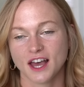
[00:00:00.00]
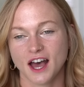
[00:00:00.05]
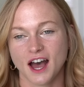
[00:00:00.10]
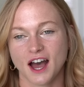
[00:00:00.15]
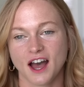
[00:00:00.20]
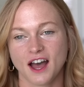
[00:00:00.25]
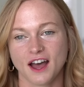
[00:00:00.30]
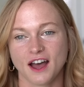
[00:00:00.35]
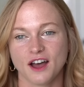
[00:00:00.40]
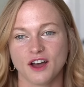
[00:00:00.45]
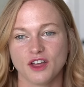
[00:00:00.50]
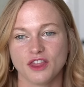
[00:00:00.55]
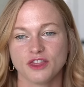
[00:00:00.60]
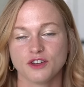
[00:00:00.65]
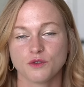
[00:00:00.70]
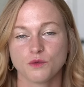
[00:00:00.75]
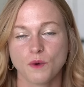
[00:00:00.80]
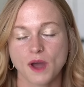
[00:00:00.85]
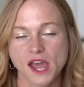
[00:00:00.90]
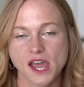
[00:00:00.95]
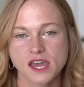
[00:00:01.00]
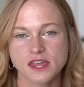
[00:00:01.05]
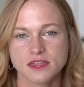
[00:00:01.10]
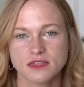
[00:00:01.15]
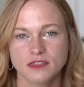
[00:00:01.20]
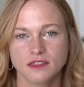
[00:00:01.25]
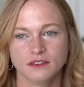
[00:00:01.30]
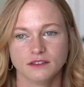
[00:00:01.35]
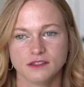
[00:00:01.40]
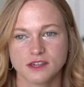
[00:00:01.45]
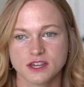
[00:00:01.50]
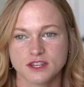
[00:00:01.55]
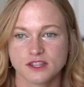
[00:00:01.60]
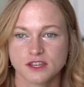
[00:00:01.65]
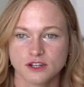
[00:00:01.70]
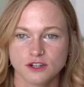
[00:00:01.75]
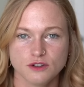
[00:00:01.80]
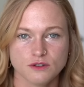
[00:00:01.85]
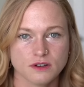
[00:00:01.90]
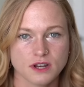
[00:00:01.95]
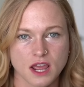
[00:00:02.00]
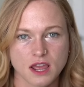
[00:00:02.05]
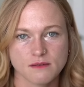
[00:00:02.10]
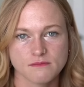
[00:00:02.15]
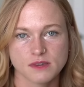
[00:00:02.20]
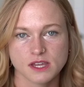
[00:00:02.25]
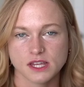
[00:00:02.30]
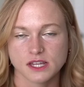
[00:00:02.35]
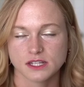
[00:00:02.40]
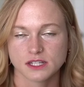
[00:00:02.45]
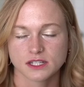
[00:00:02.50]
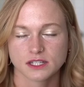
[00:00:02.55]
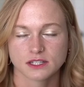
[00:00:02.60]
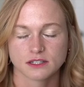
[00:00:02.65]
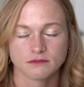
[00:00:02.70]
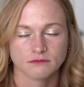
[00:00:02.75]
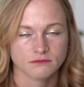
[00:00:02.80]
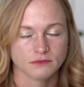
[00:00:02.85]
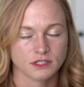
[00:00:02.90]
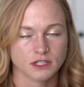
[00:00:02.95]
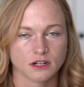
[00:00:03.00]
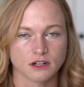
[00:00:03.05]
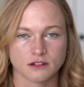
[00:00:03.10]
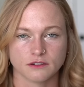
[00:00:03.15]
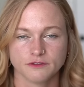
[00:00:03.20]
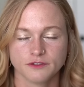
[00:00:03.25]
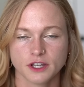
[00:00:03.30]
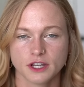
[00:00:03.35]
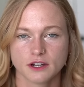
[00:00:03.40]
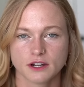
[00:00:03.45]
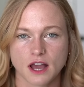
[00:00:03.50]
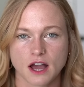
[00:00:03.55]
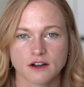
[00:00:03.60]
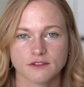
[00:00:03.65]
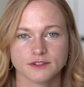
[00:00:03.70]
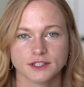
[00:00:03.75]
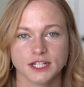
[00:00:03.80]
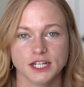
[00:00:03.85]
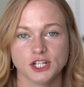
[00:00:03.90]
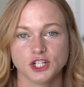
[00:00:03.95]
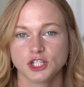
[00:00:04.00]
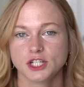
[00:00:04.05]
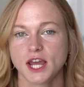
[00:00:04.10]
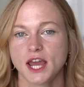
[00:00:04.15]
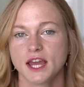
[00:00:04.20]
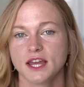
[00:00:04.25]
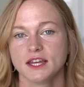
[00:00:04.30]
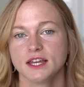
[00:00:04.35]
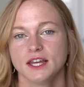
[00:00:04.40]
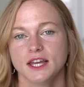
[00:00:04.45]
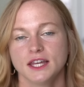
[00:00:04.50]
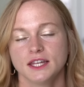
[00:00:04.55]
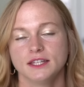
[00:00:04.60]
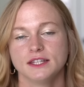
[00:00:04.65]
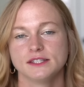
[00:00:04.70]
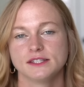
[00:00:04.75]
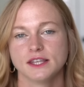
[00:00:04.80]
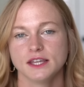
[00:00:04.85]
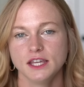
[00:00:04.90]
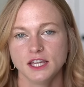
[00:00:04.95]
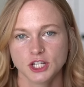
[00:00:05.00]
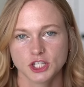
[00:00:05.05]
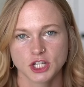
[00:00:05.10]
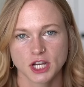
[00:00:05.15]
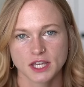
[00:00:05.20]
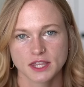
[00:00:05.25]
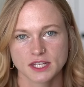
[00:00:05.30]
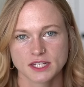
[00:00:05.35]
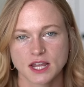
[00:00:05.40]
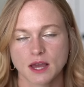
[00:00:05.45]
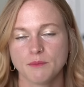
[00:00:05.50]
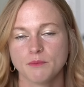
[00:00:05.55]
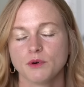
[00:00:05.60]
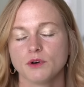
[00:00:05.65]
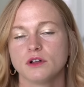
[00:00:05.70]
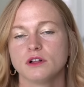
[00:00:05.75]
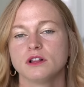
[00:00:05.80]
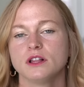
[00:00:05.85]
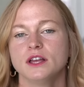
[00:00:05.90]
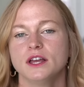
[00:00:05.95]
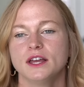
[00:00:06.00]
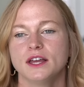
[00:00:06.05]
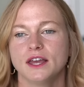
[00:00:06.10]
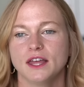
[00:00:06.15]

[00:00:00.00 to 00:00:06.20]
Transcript: Uh, the way that the new name is, you know, figured out for each day is that each day of the temple,